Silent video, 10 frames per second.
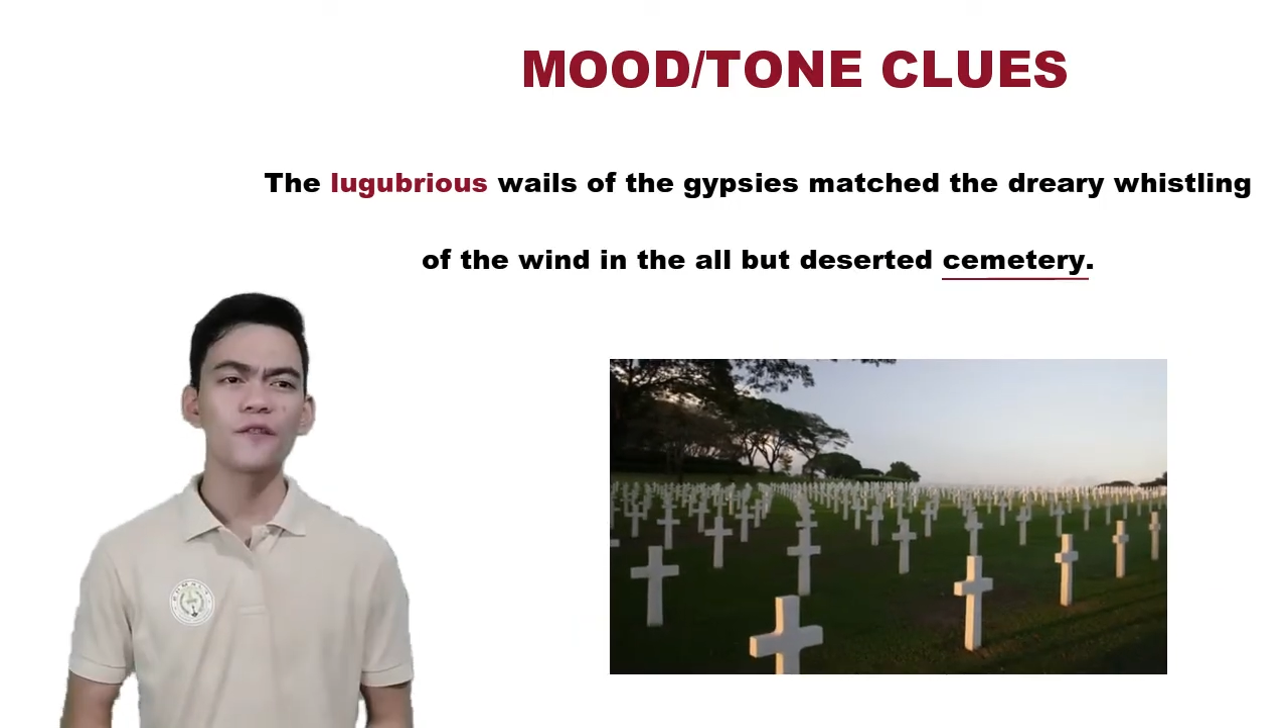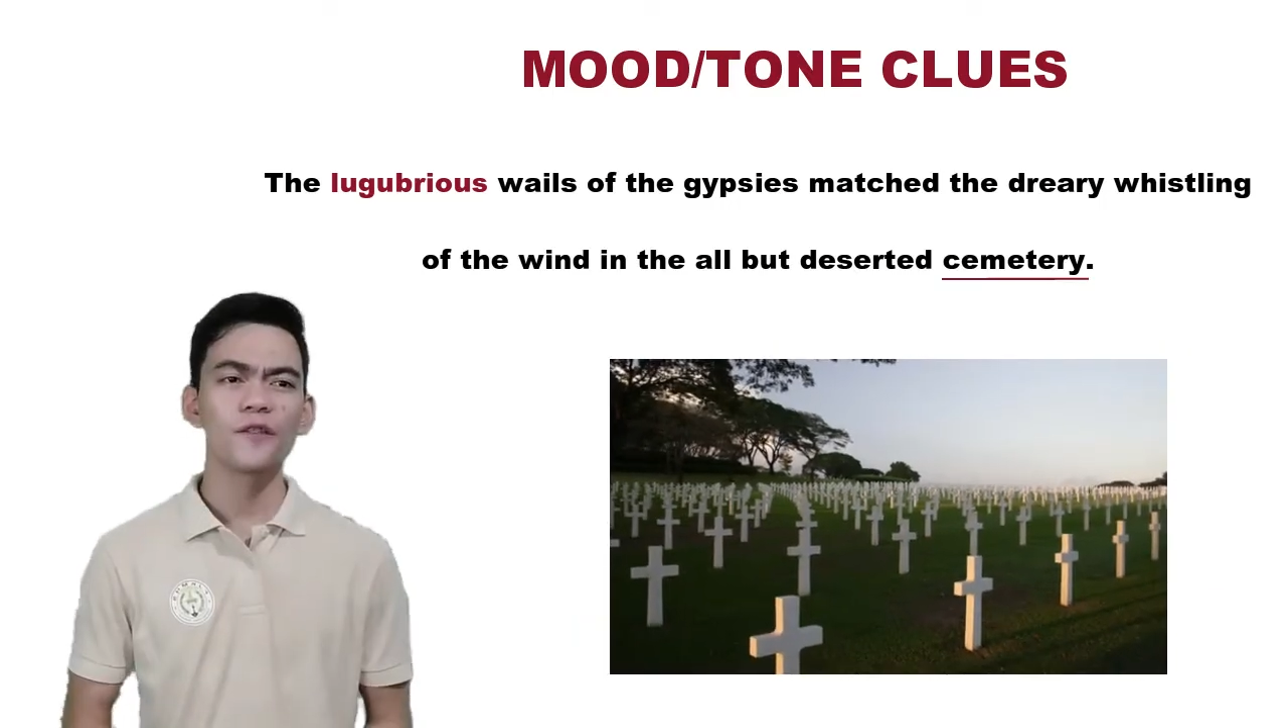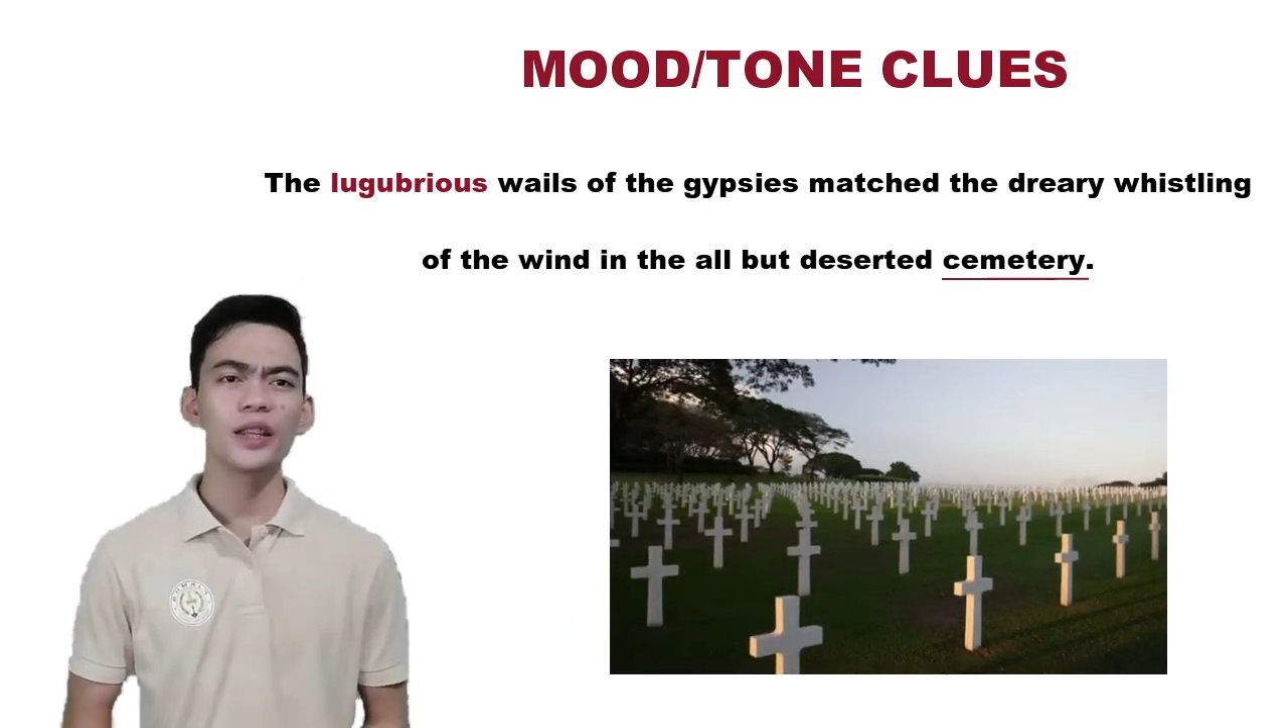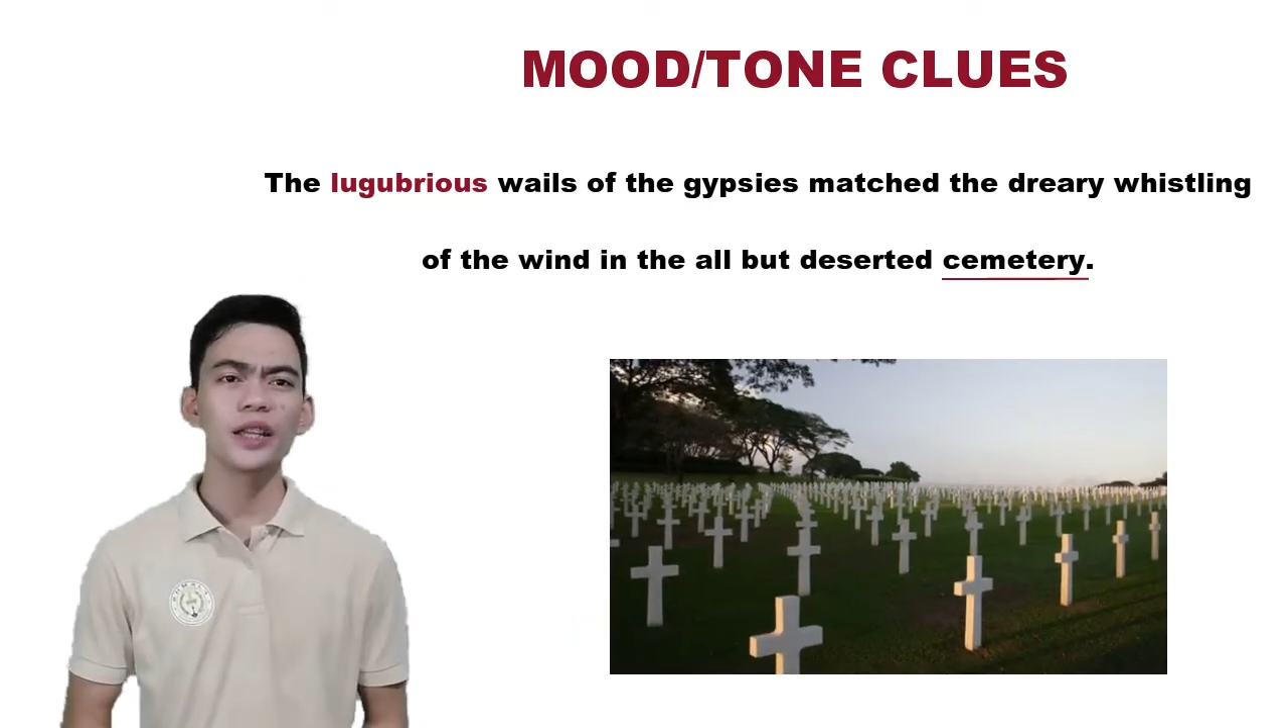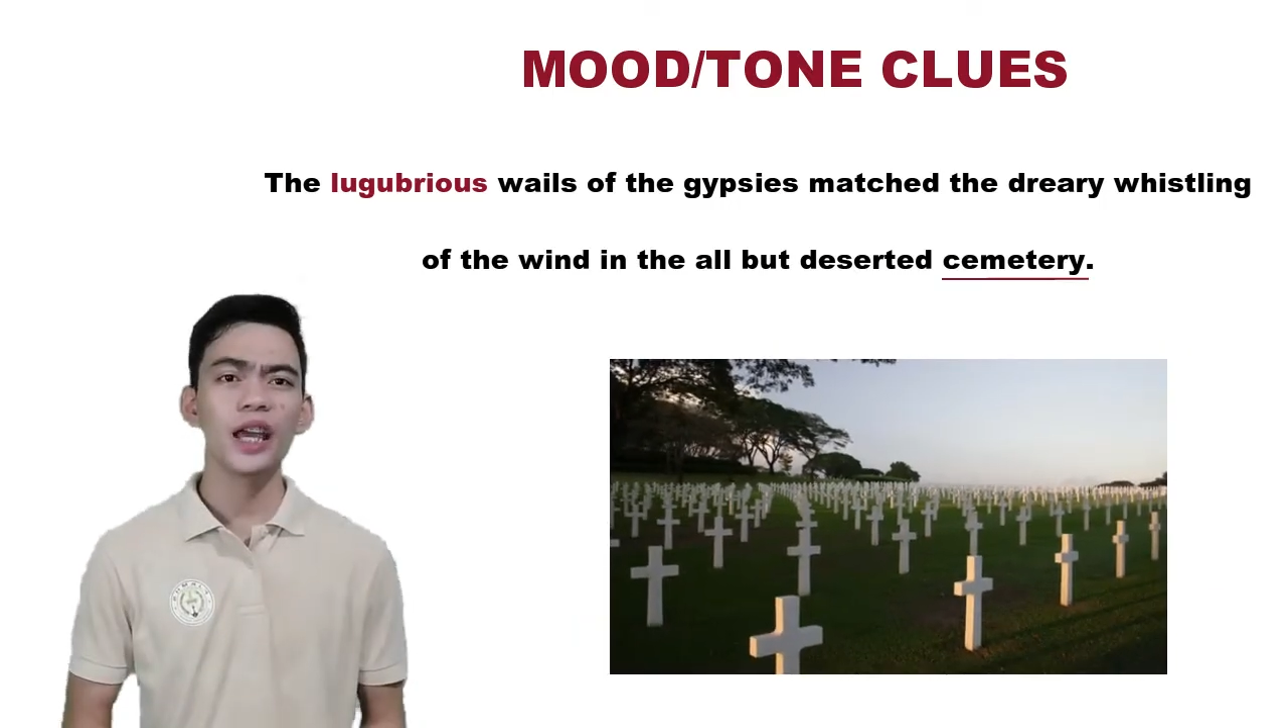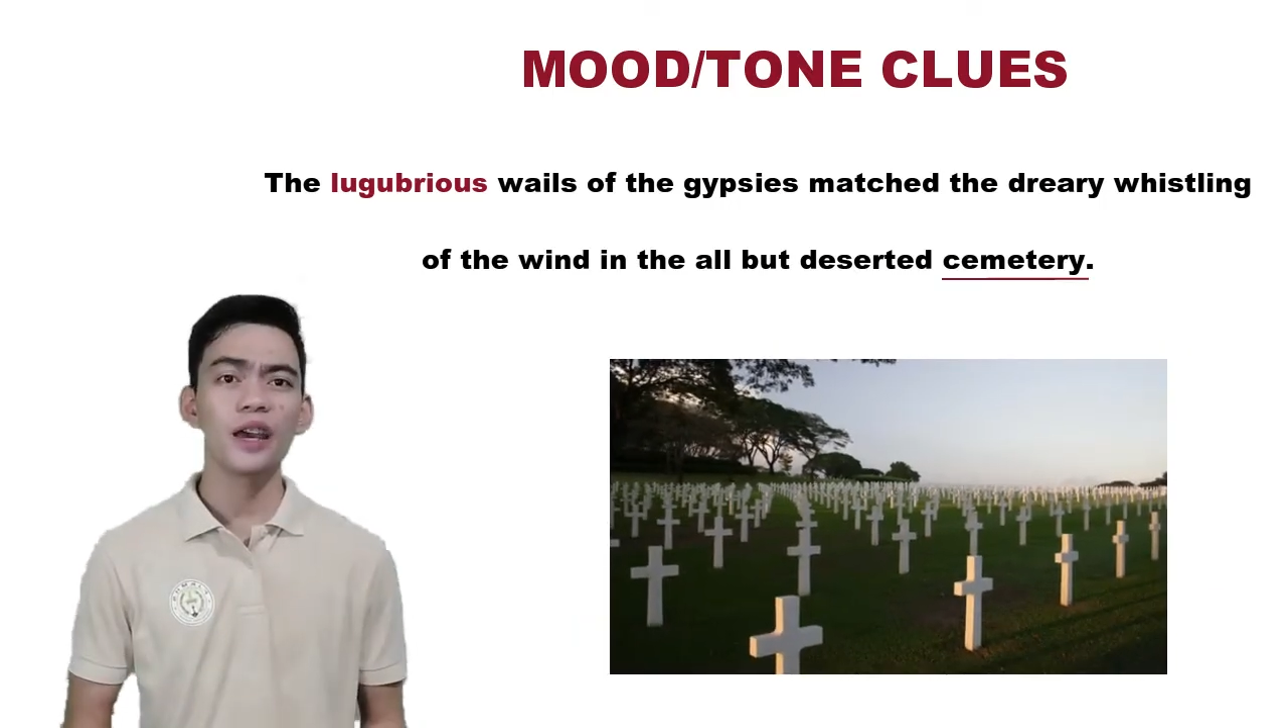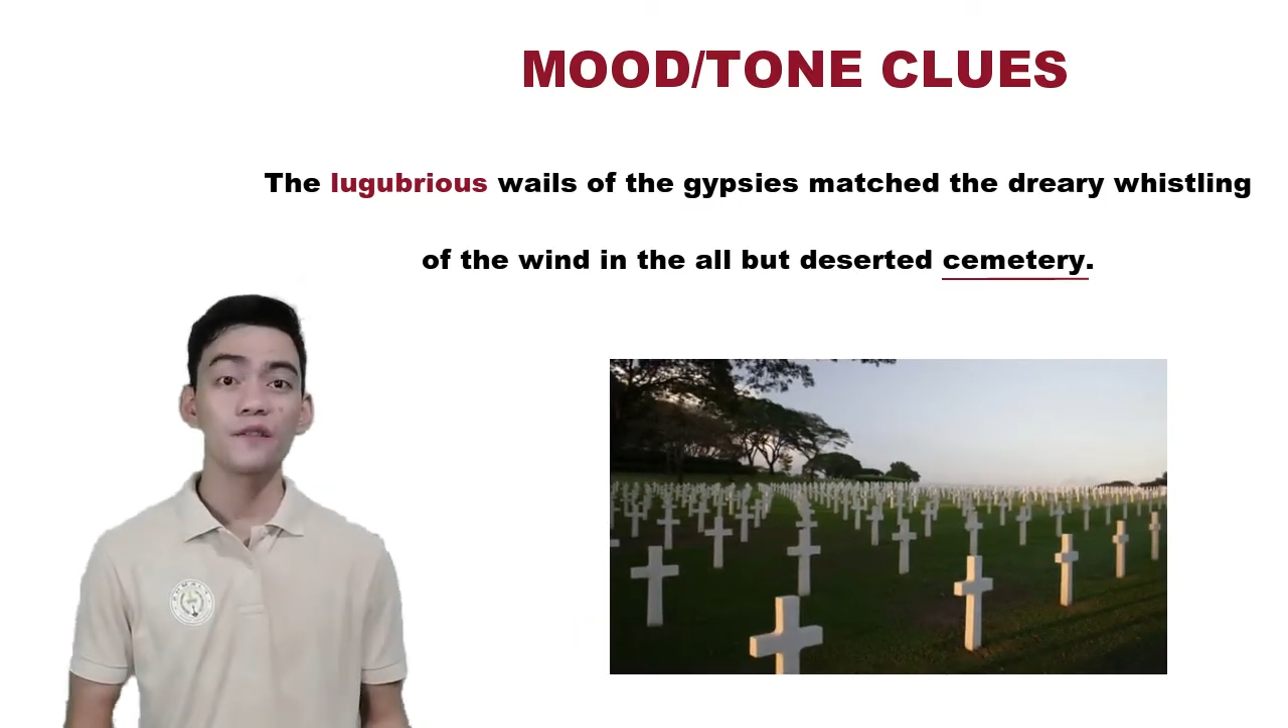feeling